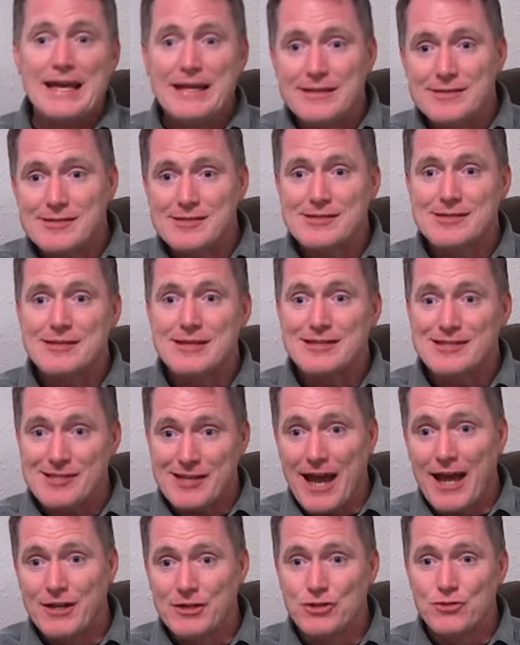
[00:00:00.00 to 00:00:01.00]
his
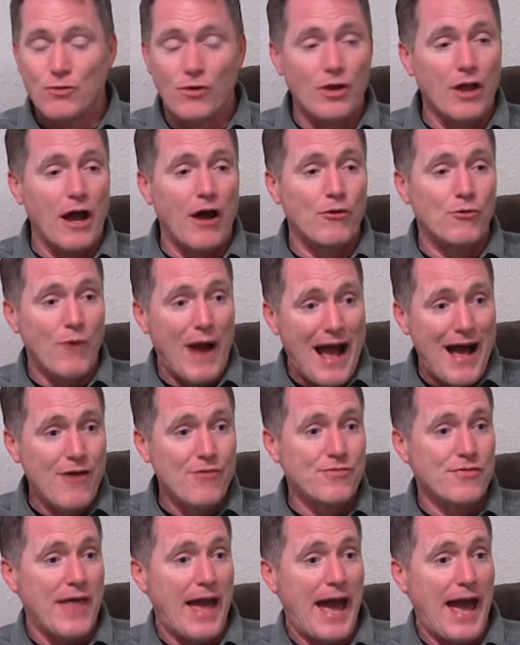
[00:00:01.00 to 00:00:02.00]
schedule
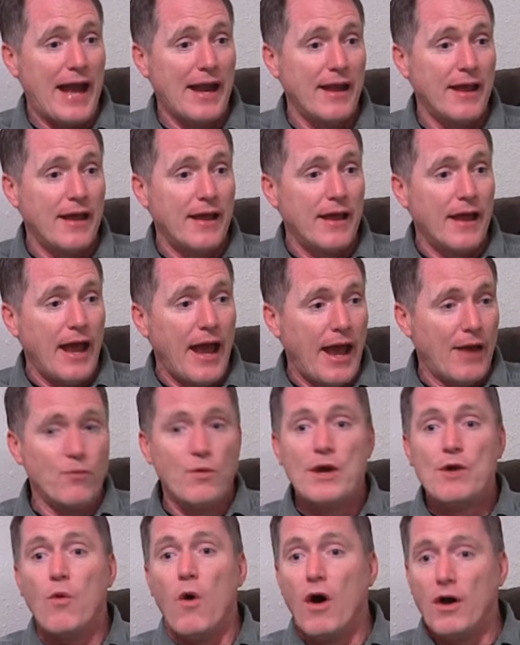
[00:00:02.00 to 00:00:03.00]
around that, and
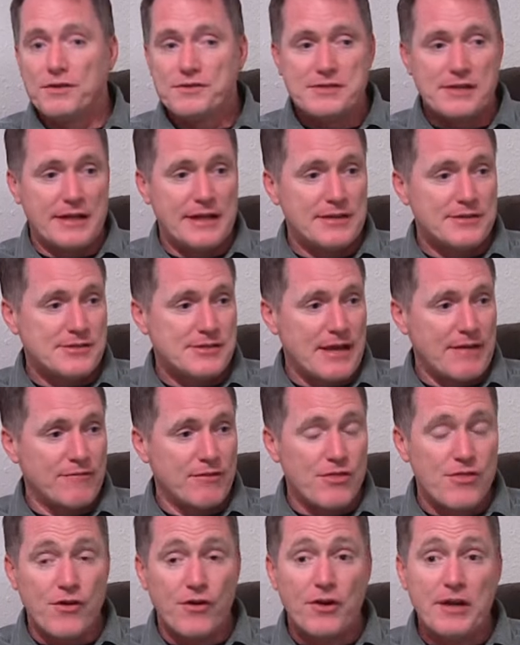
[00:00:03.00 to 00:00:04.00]
we waltz in at
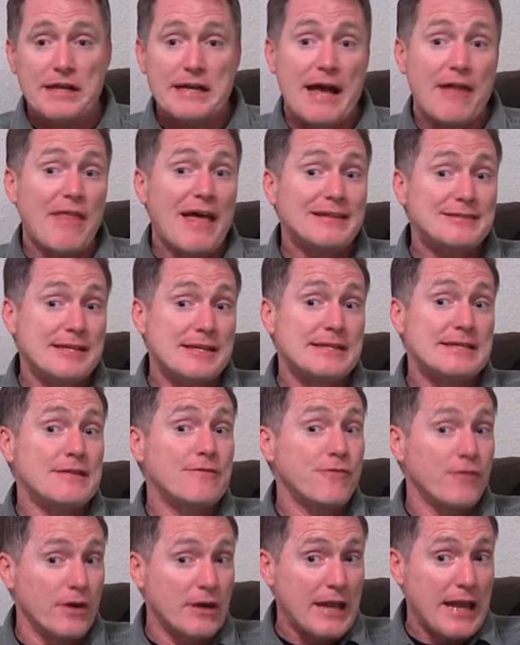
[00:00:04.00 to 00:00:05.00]
7:30. Now that's a
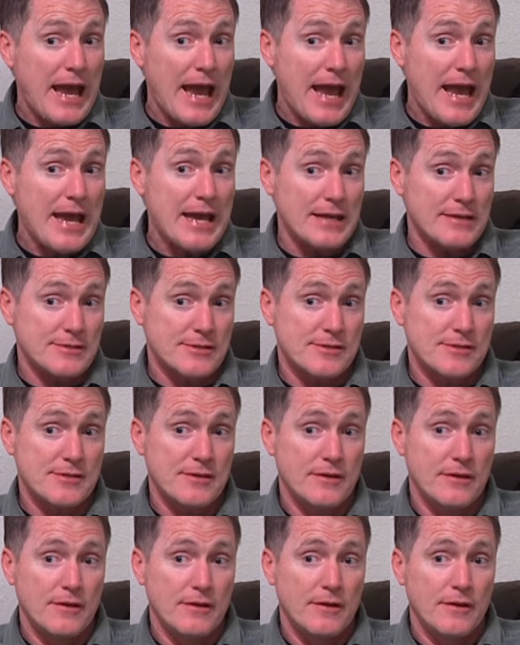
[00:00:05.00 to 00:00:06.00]
different case.
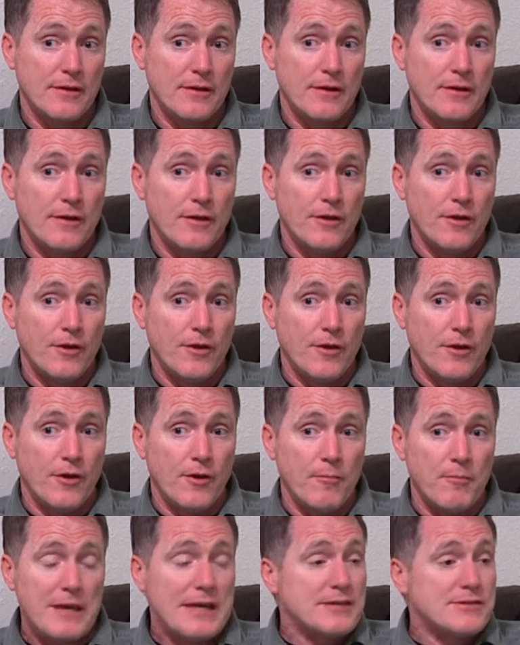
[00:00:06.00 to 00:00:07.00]

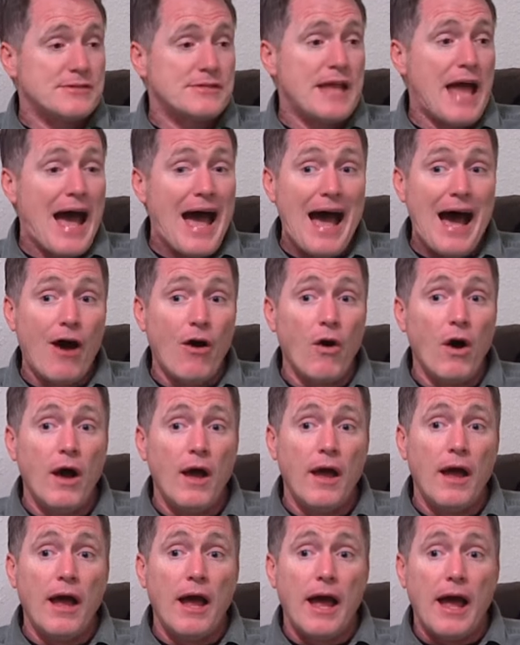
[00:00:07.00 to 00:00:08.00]
Because now
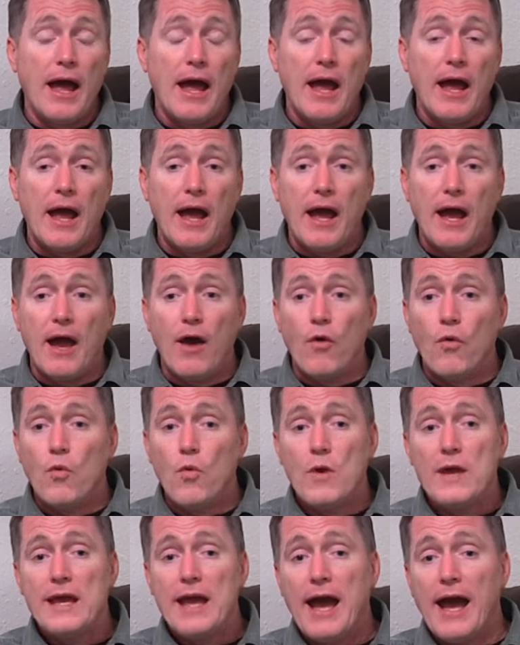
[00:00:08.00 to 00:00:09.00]

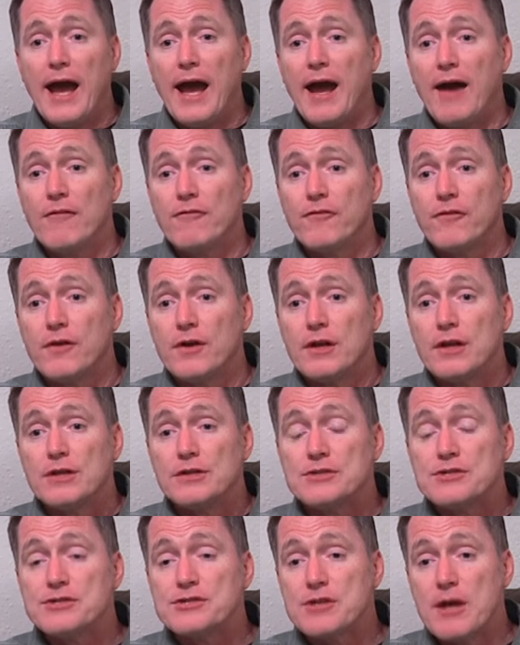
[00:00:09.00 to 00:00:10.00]
we have
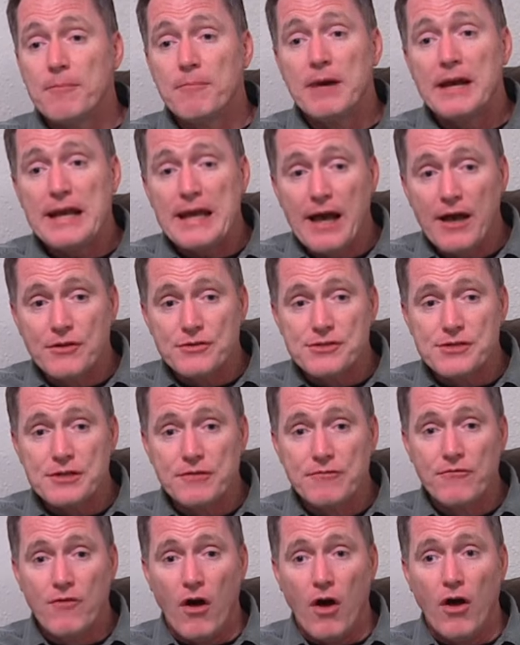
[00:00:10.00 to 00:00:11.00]
somebody else
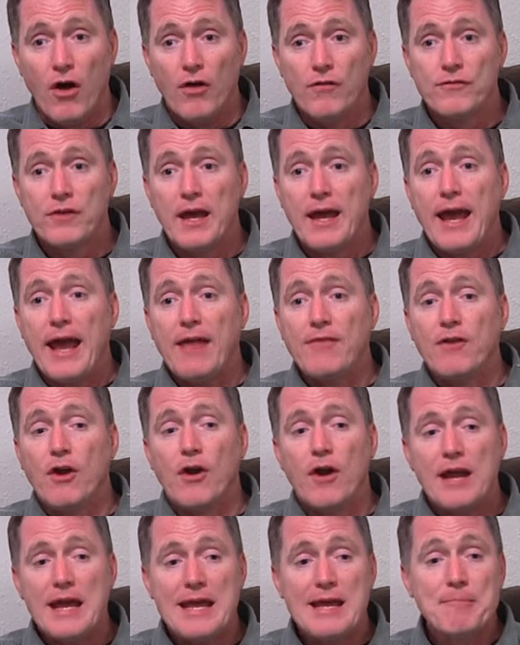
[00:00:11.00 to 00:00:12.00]
involved and there
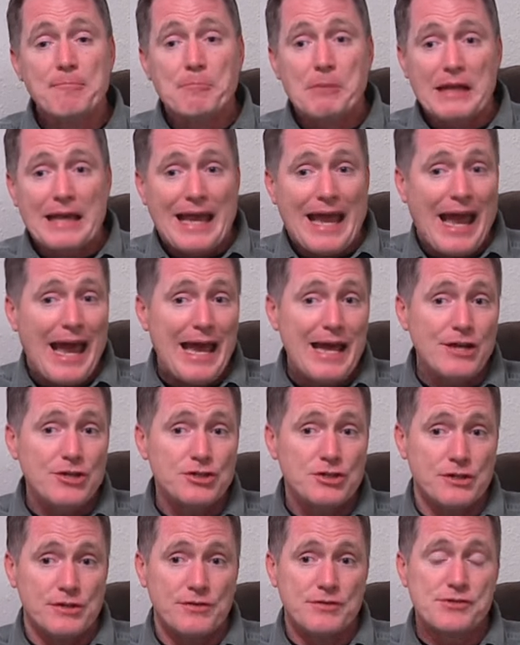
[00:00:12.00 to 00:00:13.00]
are
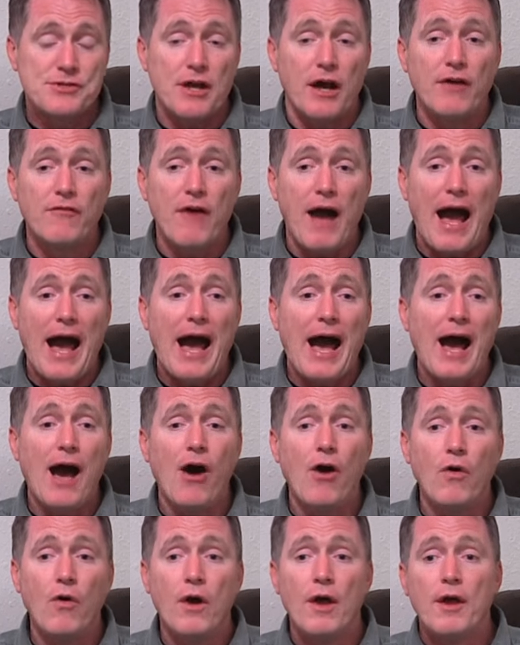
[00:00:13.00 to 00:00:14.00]
implications of
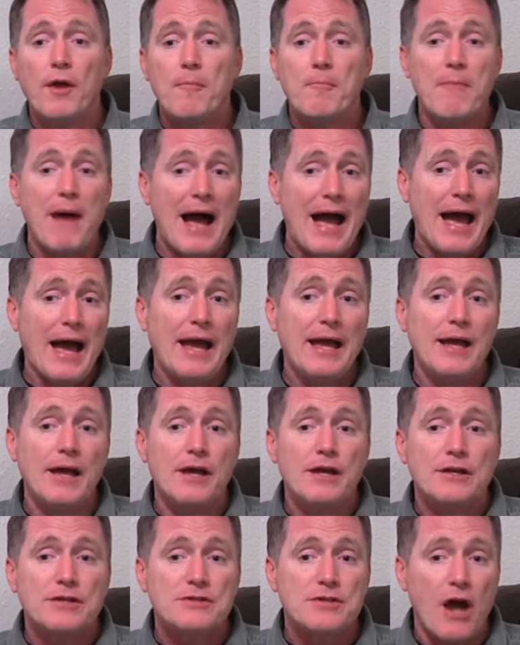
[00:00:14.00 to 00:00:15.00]
how my
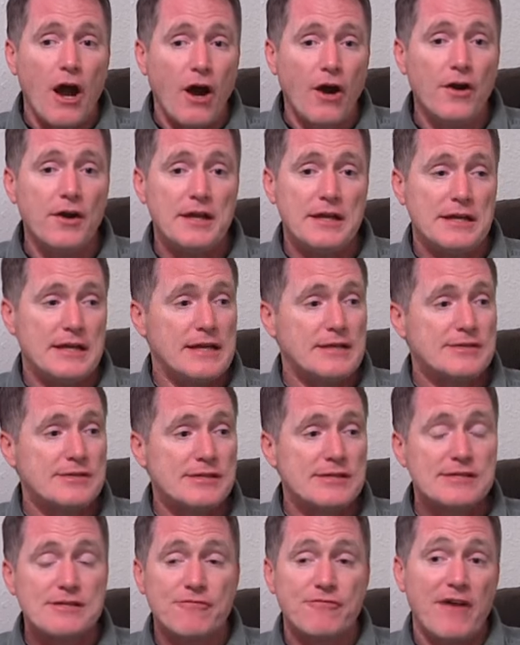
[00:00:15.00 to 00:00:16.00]
tardiness
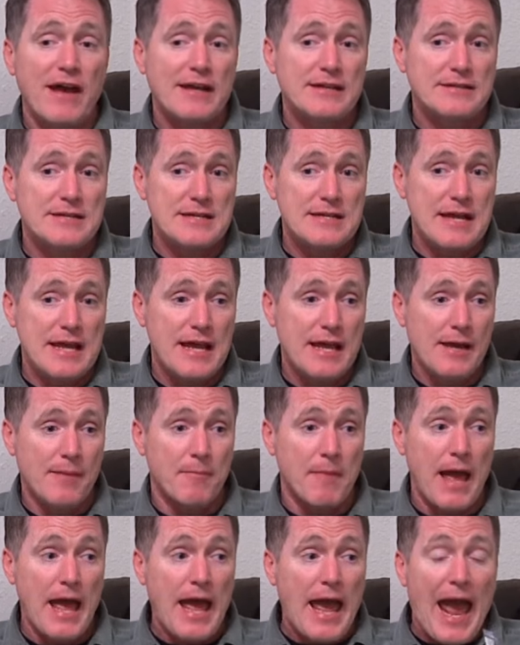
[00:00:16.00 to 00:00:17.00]
is affecting
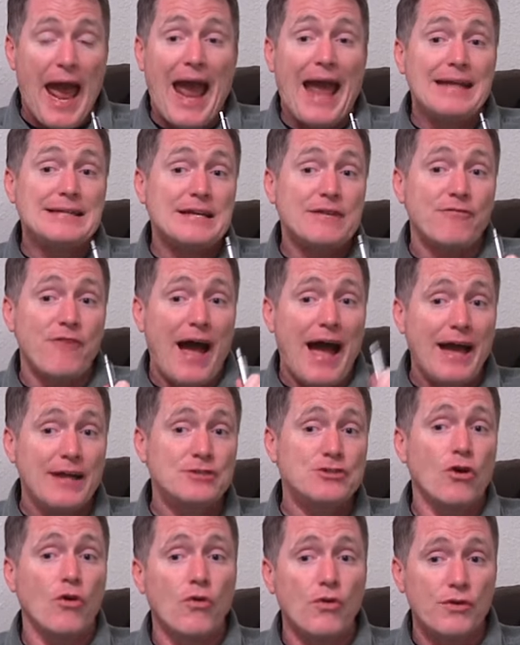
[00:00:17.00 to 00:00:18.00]
him. And if I
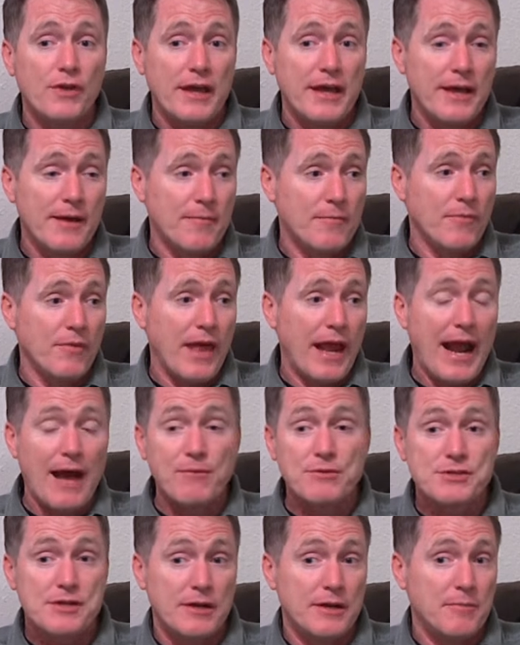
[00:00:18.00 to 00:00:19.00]
told him that I
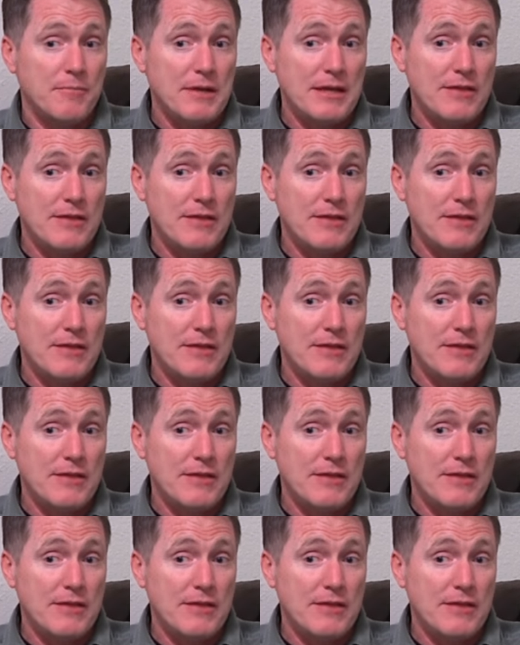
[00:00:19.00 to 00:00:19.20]
was going to